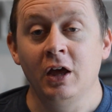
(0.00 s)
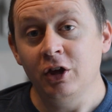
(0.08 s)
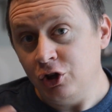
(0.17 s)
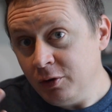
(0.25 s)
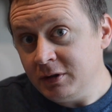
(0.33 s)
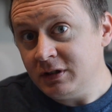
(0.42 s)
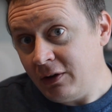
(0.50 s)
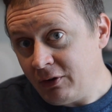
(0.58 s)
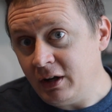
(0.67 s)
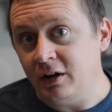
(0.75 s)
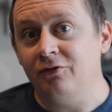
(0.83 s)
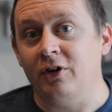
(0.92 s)
Humans have
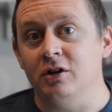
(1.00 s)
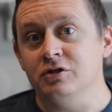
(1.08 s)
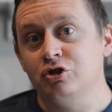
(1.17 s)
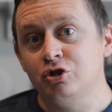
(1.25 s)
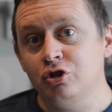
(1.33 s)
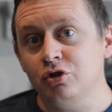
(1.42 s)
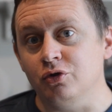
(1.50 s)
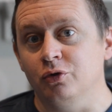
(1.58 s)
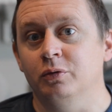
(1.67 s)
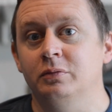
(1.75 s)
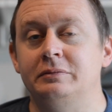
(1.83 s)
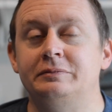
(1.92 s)
identifiers
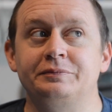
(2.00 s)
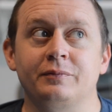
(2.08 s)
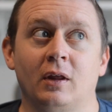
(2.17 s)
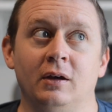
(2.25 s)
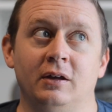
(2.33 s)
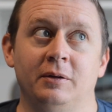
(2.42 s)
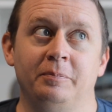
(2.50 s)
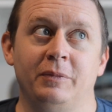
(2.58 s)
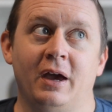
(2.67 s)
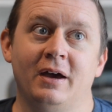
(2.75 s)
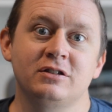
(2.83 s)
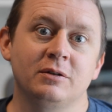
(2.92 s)
too. Um,
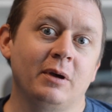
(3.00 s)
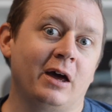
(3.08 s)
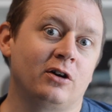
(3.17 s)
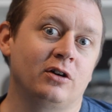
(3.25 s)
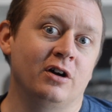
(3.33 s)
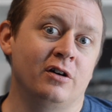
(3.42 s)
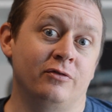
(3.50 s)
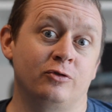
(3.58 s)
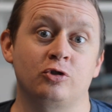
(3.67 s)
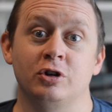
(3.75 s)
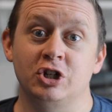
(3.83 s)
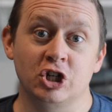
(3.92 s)
as a matter of
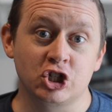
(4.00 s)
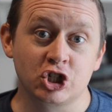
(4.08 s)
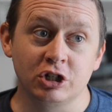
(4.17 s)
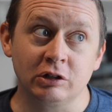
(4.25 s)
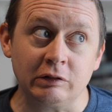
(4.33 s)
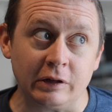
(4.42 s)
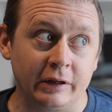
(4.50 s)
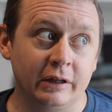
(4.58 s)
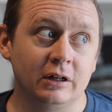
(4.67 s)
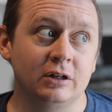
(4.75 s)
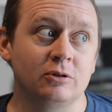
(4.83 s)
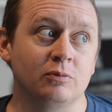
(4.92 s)
tradition
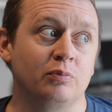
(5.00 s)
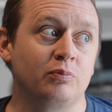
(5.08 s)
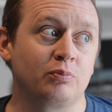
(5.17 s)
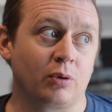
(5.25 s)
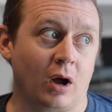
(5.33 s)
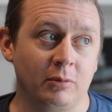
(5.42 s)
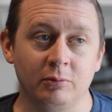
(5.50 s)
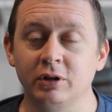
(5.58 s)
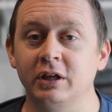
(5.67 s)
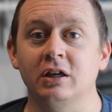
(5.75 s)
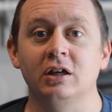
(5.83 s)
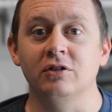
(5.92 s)
and
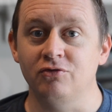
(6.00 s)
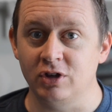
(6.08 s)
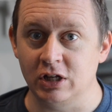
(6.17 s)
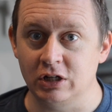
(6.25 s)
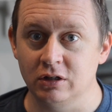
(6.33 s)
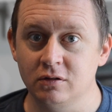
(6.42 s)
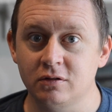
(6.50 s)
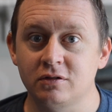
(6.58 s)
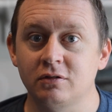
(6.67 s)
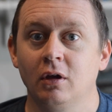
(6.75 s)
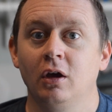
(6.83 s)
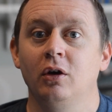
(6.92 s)
probably
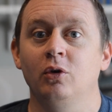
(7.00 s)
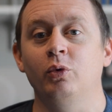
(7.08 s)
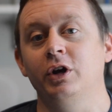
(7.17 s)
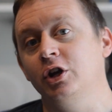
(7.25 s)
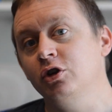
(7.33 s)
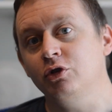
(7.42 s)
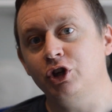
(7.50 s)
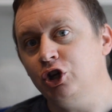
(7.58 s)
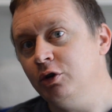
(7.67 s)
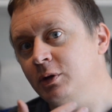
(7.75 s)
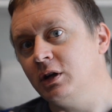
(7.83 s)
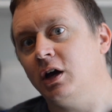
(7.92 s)
convenience, when a new
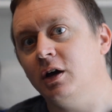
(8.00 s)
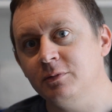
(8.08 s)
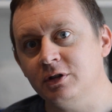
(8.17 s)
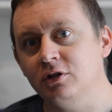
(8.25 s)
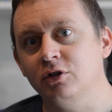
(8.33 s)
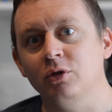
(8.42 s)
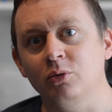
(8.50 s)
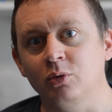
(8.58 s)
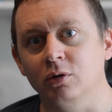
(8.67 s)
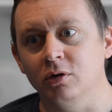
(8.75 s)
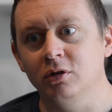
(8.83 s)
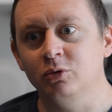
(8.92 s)
human comes into the
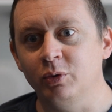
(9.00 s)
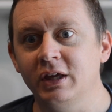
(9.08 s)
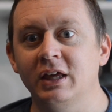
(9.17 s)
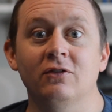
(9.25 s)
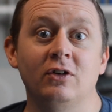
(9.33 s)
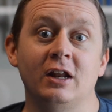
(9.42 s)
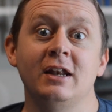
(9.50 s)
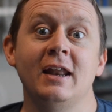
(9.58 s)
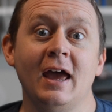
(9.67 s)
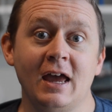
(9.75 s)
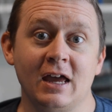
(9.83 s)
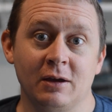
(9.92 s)
world, we give it a
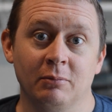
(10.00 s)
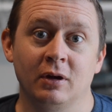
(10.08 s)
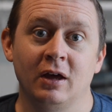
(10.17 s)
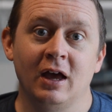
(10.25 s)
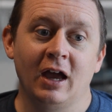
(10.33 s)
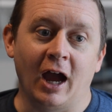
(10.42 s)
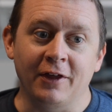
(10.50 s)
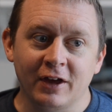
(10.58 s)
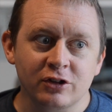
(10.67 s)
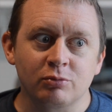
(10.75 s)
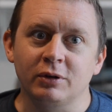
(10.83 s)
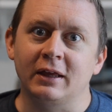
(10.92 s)
name. And
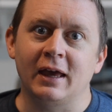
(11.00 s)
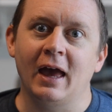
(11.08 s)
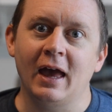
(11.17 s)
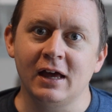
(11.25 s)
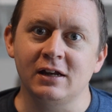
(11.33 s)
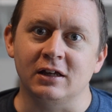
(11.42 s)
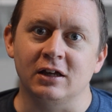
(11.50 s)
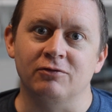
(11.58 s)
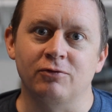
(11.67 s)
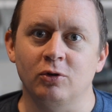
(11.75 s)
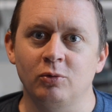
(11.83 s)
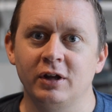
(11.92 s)
that's really handy
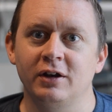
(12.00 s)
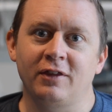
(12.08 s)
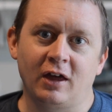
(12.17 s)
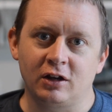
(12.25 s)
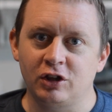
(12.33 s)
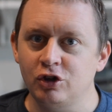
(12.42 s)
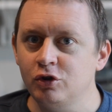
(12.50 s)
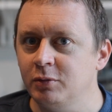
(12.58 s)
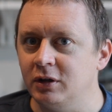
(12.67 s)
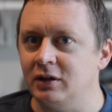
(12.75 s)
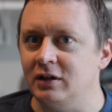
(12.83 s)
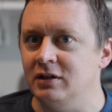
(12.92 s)
for when that
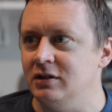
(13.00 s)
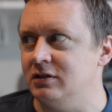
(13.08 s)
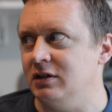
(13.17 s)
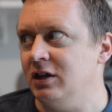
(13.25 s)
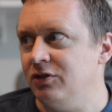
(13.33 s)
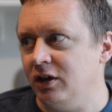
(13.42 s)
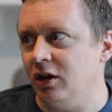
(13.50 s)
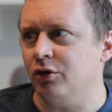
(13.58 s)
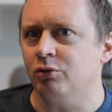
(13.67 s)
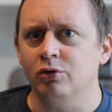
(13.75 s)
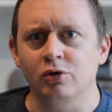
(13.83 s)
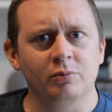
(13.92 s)
human is in the other
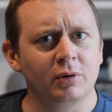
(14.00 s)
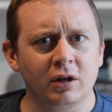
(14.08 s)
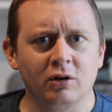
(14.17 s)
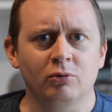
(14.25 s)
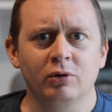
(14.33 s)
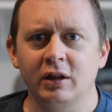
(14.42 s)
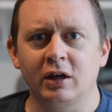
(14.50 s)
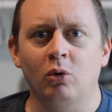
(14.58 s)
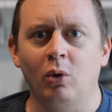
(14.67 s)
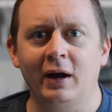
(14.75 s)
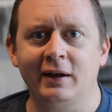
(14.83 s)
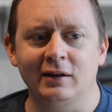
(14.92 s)
room being really
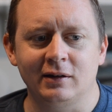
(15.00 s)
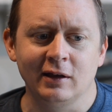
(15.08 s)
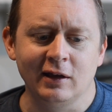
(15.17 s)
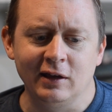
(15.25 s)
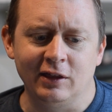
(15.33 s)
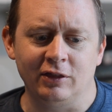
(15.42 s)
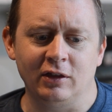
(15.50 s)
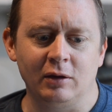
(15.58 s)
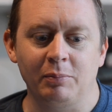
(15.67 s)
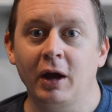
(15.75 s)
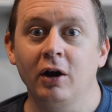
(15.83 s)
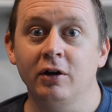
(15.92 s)
quiet, the
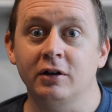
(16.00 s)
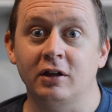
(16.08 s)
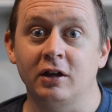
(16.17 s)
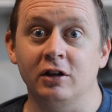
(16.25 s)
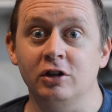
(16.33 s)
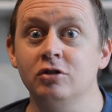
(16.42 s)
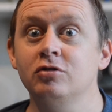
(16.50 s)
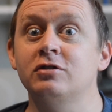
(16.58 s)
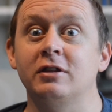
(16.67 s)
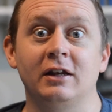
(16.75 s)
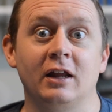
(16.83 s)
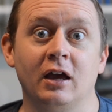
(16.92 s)
parent can use
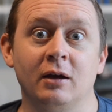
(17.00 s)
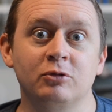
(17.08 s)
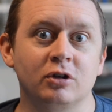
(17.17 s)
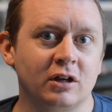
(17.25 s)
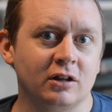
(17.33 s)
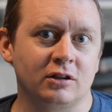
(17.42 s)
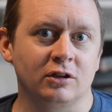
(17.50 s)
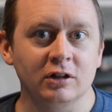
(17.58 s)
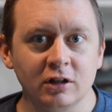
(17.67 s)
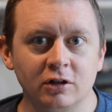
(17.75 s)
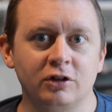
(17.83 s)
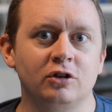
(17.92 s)
the name to get the
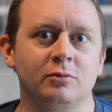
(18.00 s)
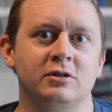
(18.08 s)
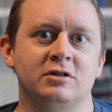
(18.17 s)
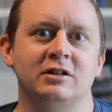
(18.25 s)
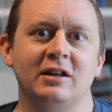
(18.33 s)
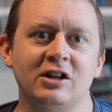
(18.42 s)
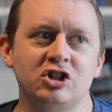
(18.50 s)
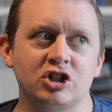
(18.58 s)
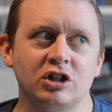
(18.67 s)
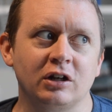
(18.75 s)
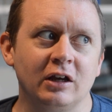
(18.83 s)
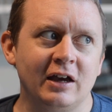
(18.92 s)
little human's
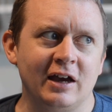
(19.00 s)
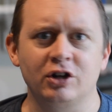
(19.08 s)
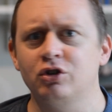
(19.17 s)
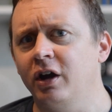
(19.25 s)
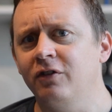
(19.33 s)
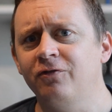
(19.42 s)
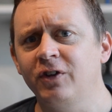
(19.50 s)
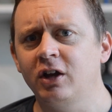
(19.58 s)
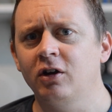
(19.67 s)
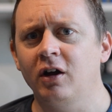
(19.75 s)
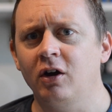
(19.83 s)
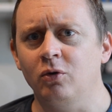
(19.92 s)
attention and try and
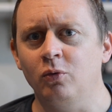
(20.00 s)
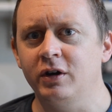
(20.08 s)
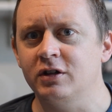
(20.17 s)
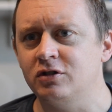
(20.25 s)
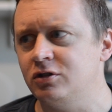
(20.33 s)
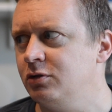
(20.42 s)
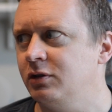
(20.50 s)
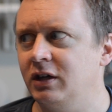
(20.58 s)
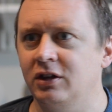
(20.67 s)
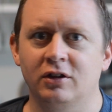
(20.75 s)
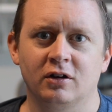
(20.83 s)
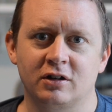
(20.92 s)
figure out what it's doing
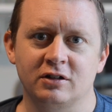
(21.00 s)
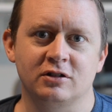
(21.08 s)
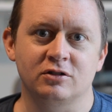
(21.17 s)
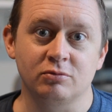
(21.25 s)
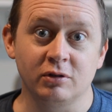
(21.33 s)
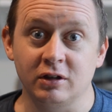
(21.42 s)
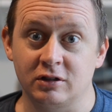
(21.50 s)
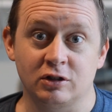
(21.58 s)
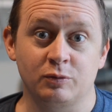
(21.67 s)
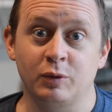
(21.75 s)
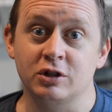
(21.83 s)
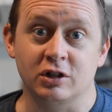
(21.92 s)
in there because it's really
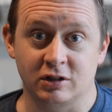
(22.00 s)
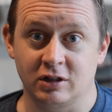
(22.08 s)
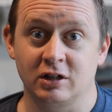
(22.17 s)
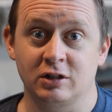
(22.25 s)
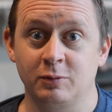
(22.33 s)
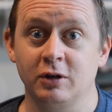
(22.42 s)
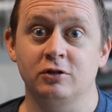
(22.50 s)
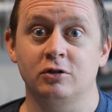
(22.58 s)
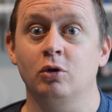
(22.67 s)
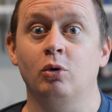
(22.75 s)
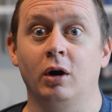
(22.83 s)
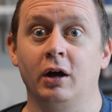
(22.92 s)
suspicious that it's being
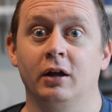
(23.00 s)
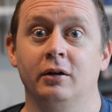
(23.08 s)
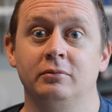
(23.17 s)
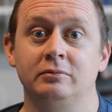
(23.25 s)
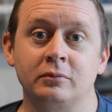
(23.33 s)
so quiet.